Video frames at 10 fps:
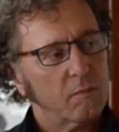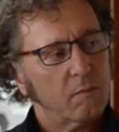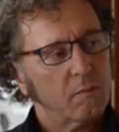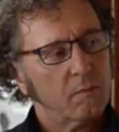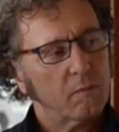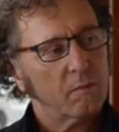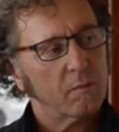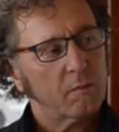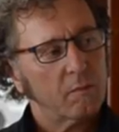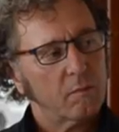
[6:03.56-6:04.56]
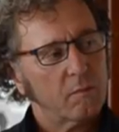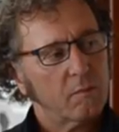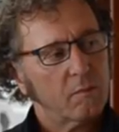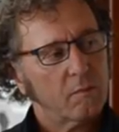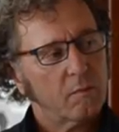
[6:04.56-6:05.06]

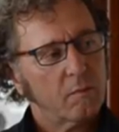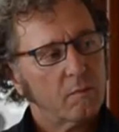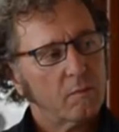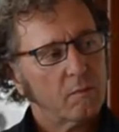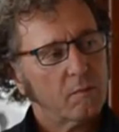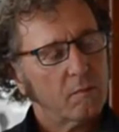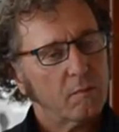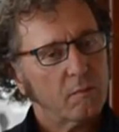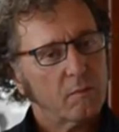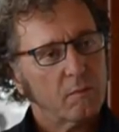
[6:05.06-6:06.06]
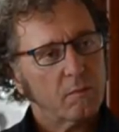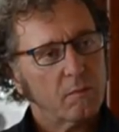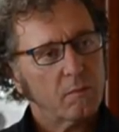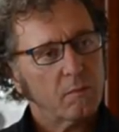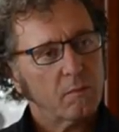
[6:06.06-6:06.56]

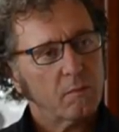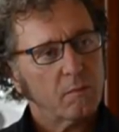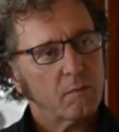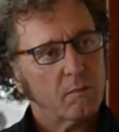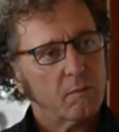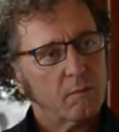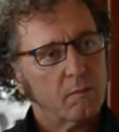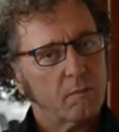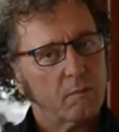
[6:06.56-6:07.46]
No words are spoken by the person on screen.